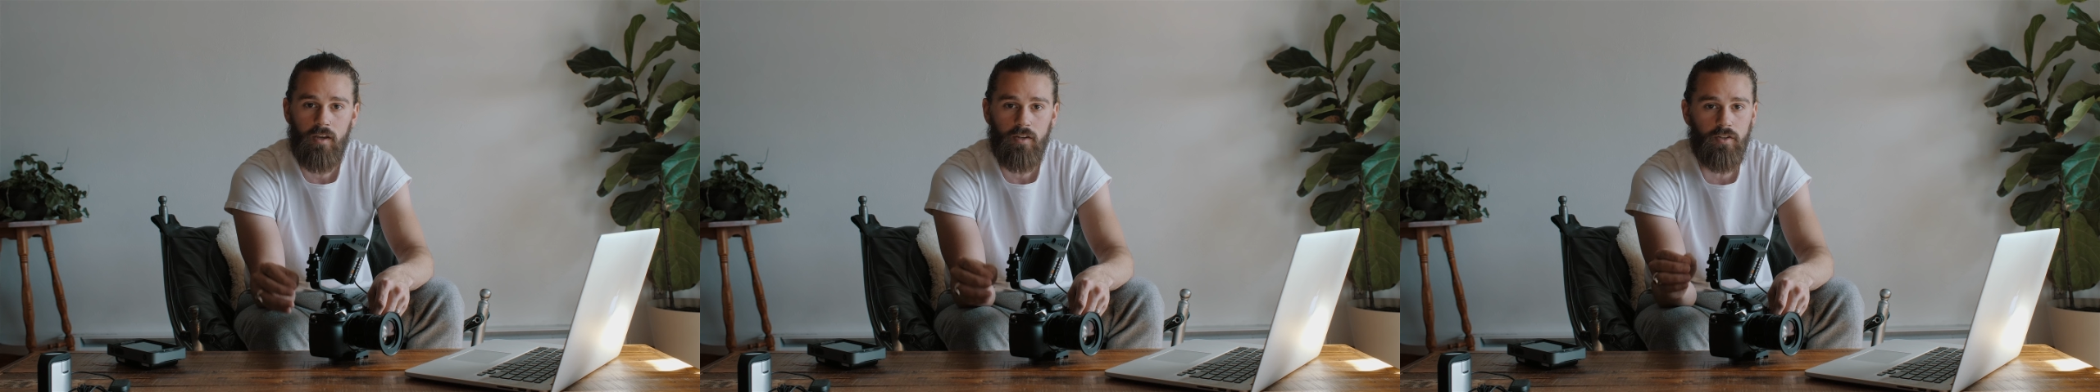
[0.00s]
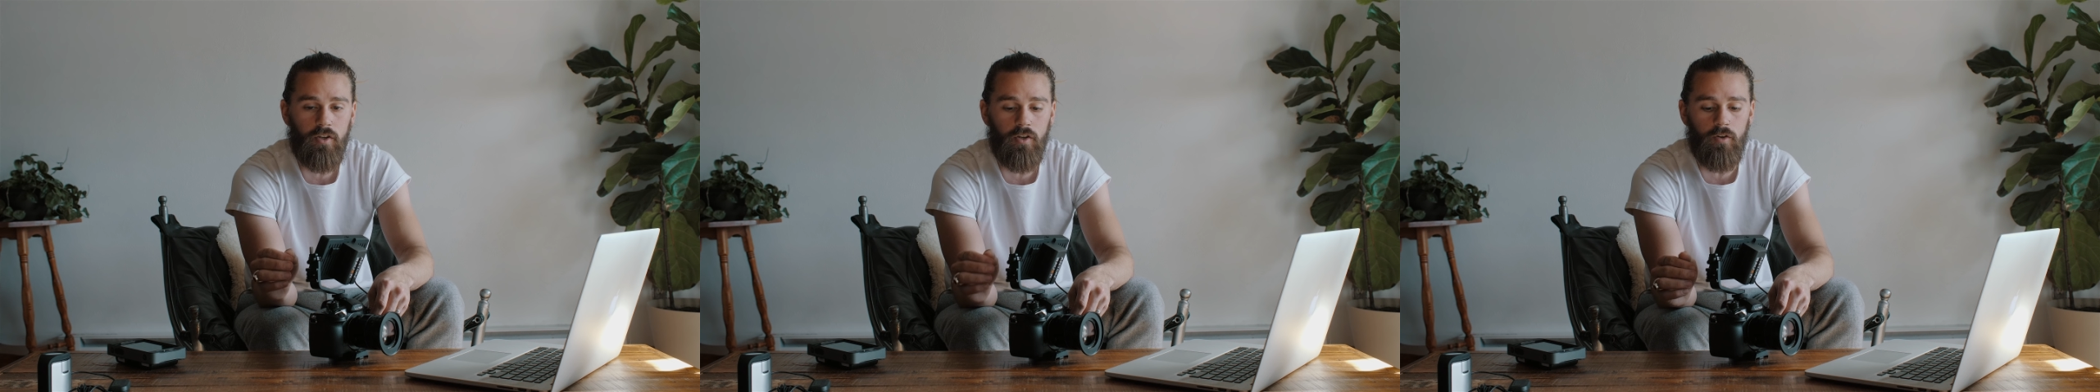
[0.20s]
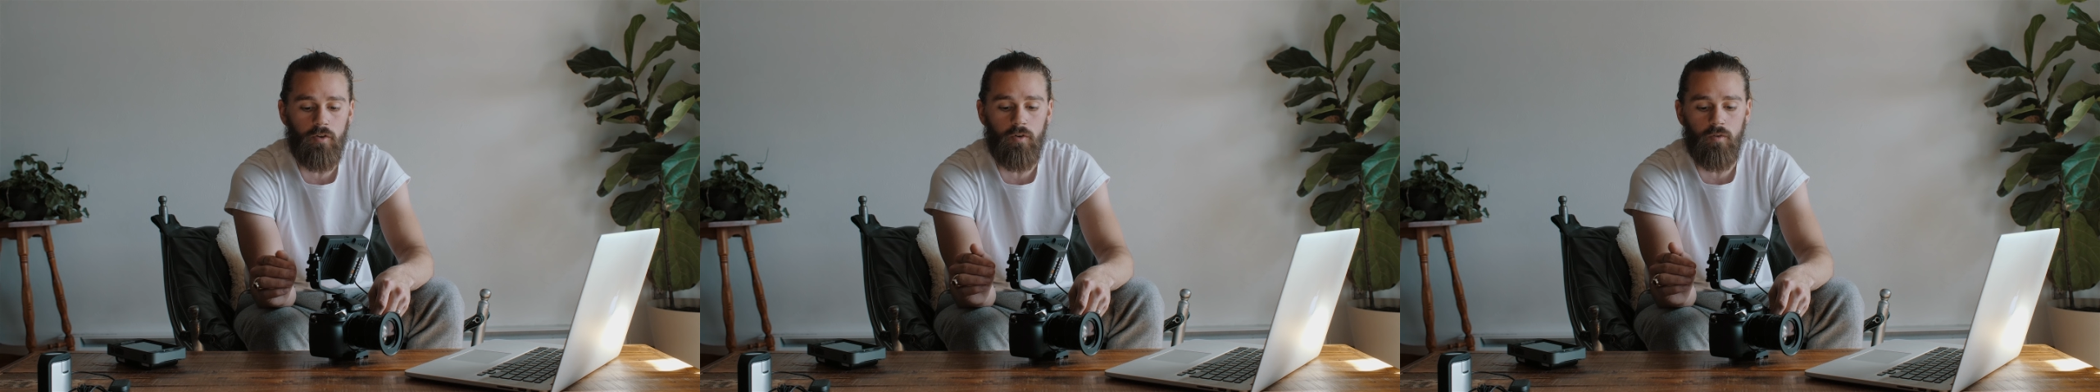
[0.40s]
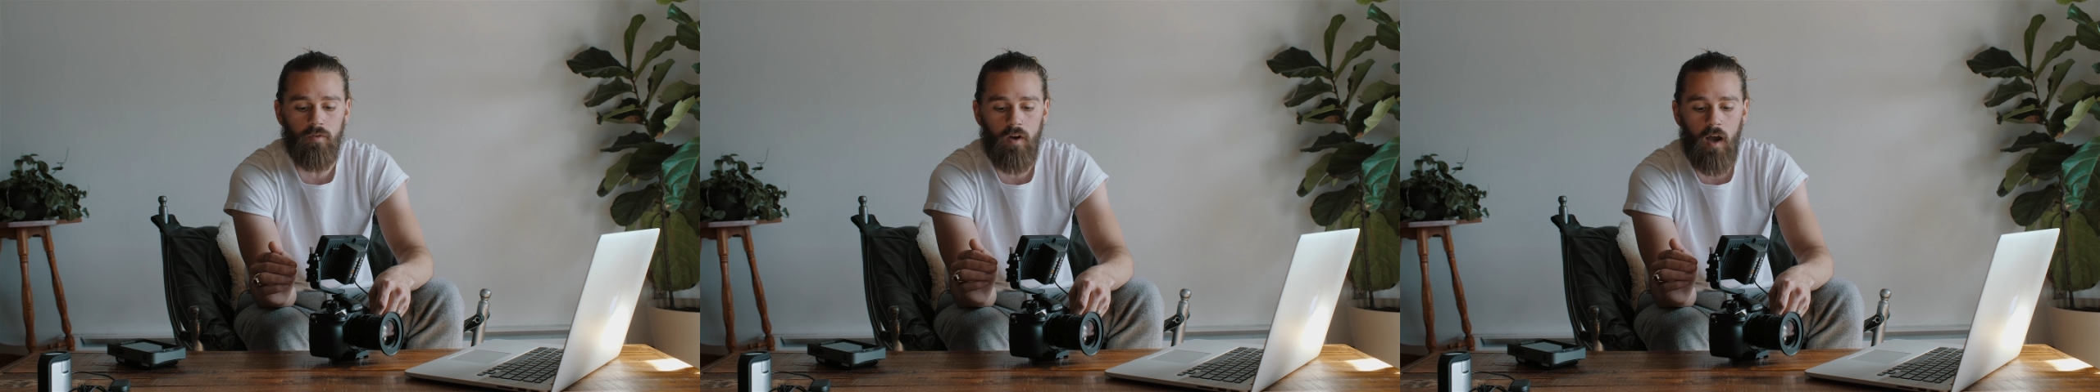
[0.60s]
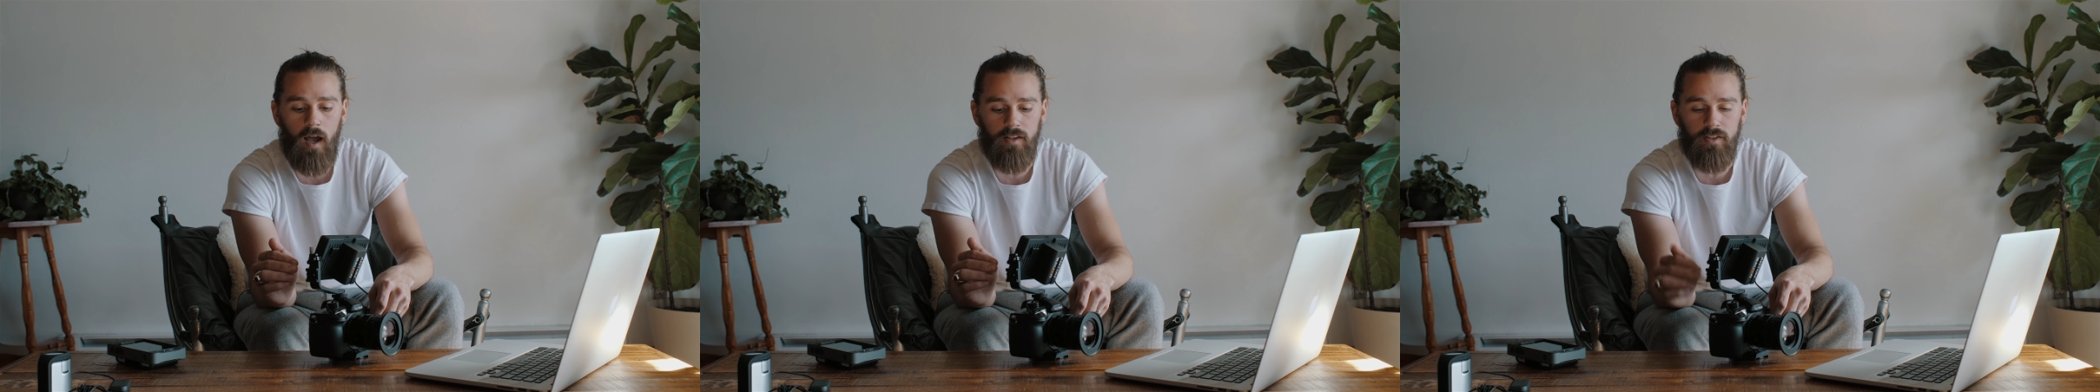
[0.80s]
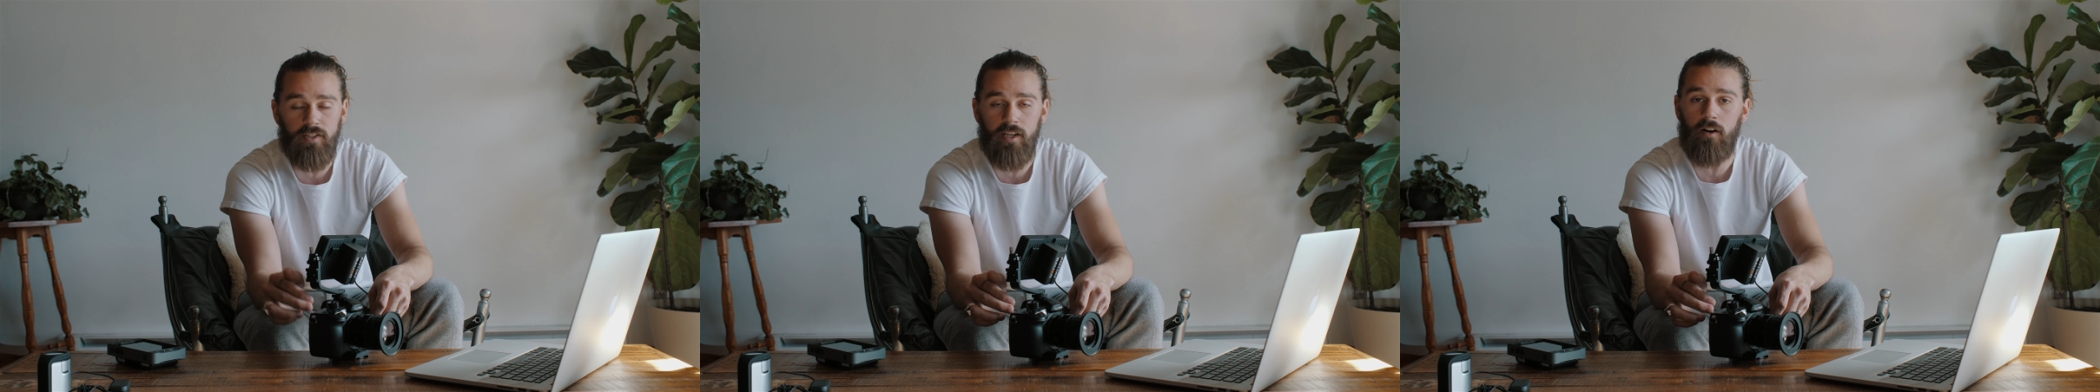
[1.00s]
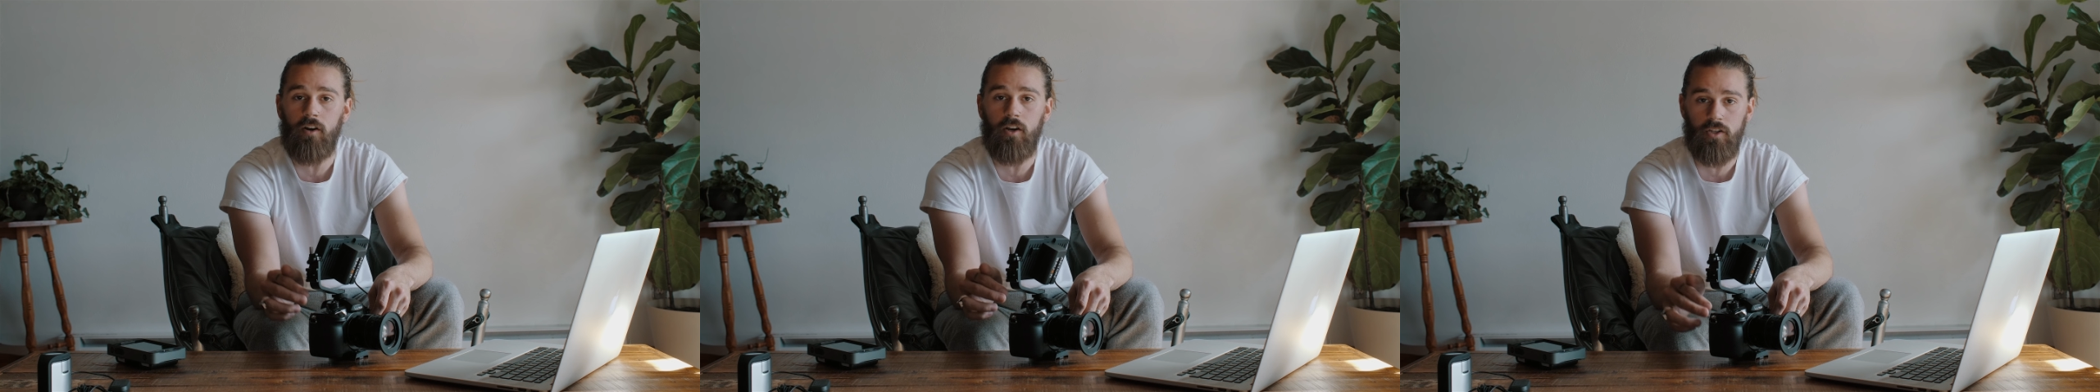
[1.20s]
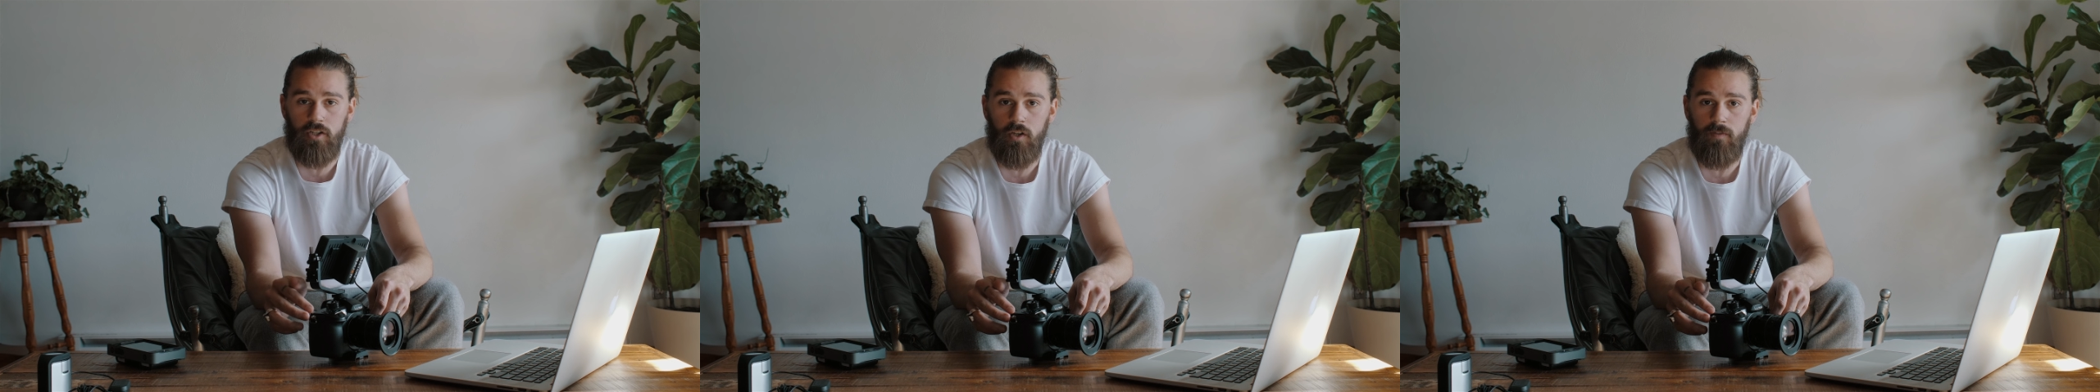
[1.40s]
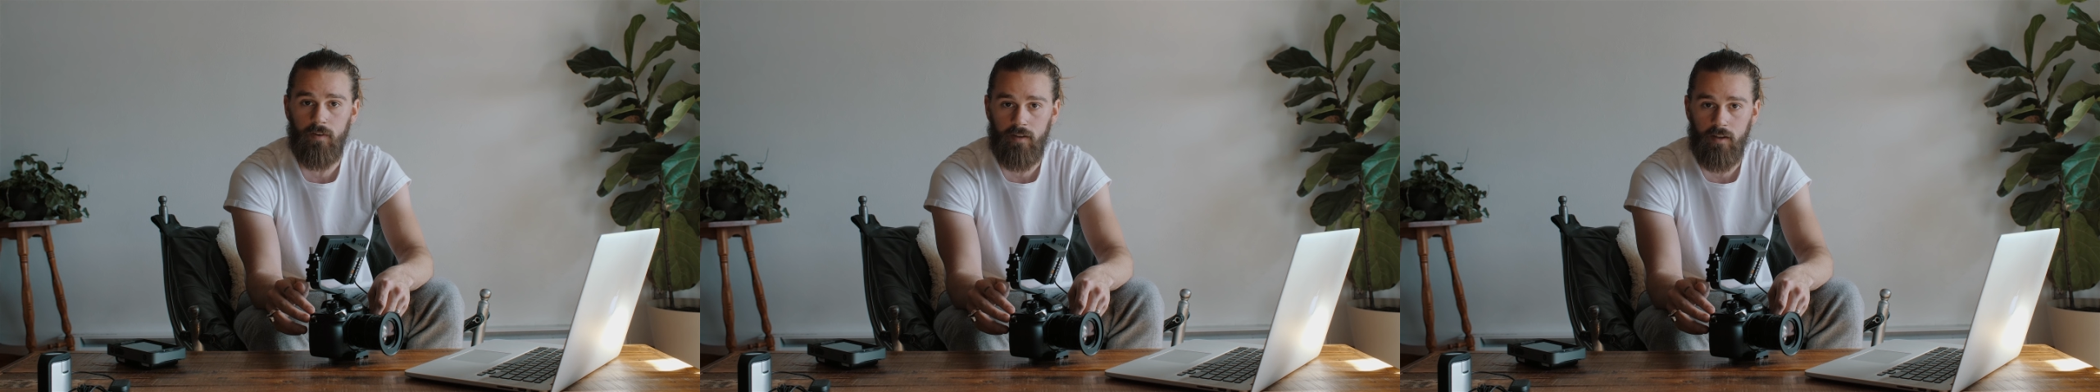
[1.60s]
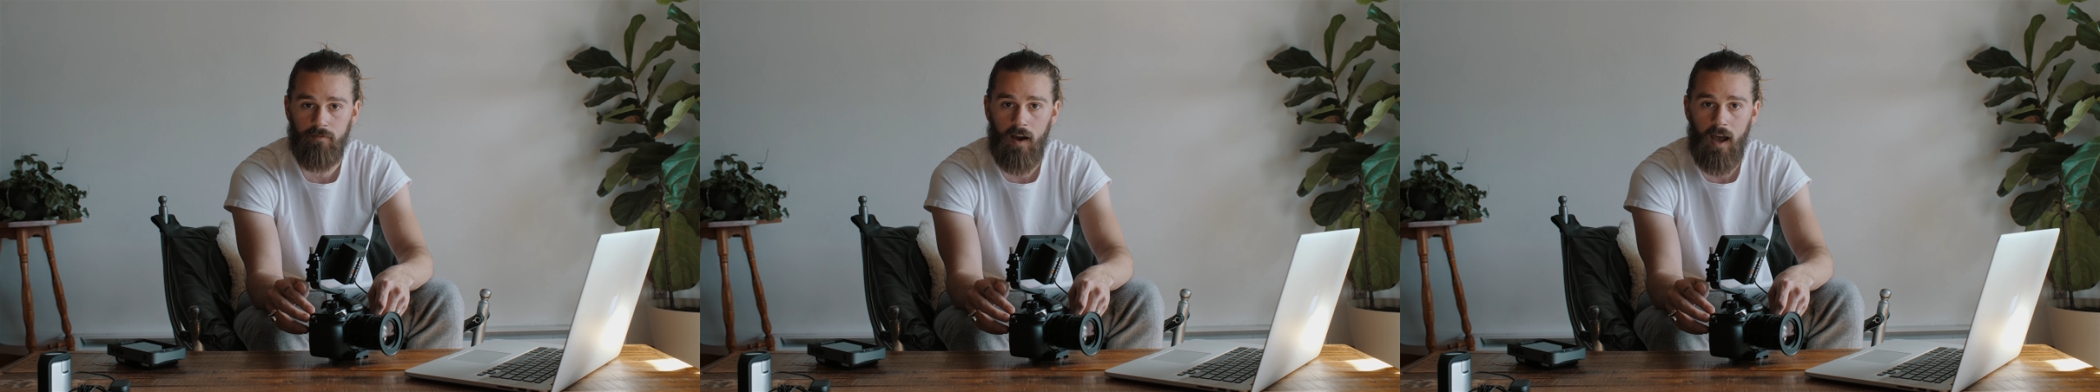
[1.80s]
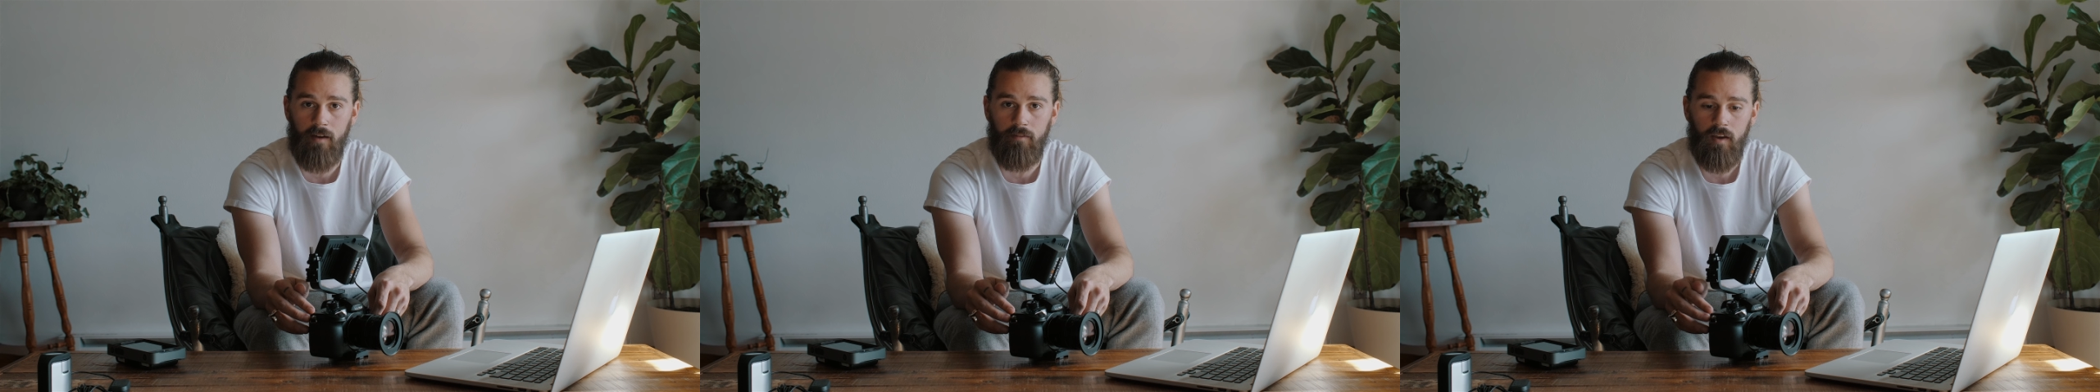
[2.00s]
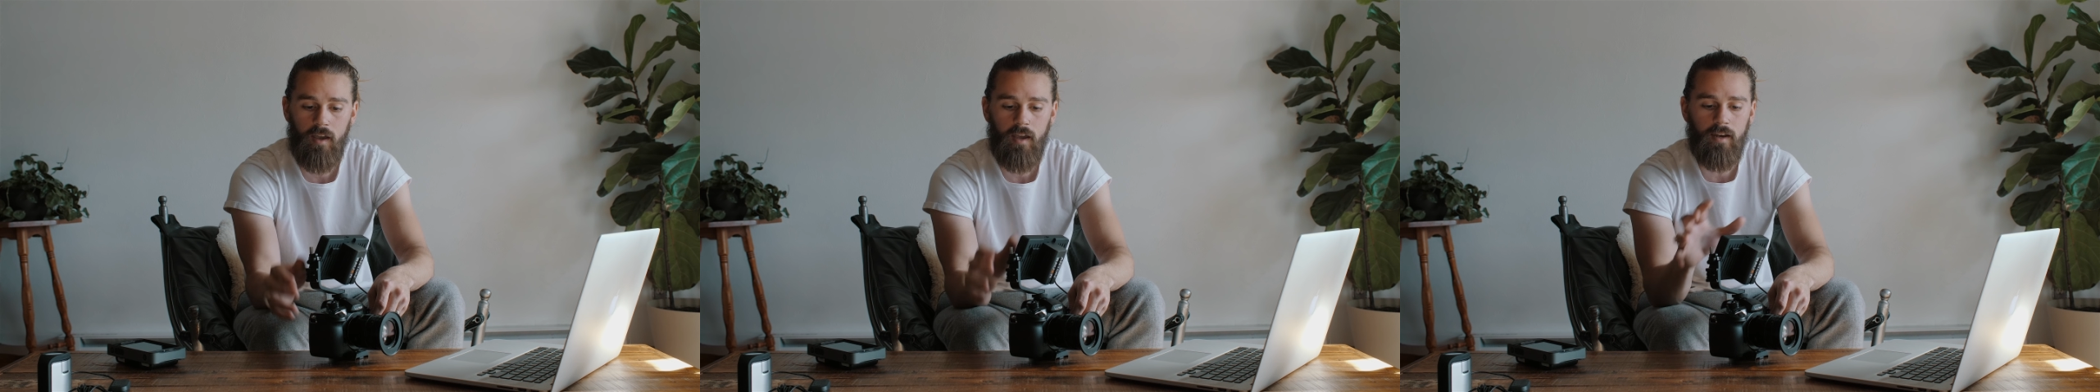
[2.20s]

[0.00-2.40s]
to 0 to 255.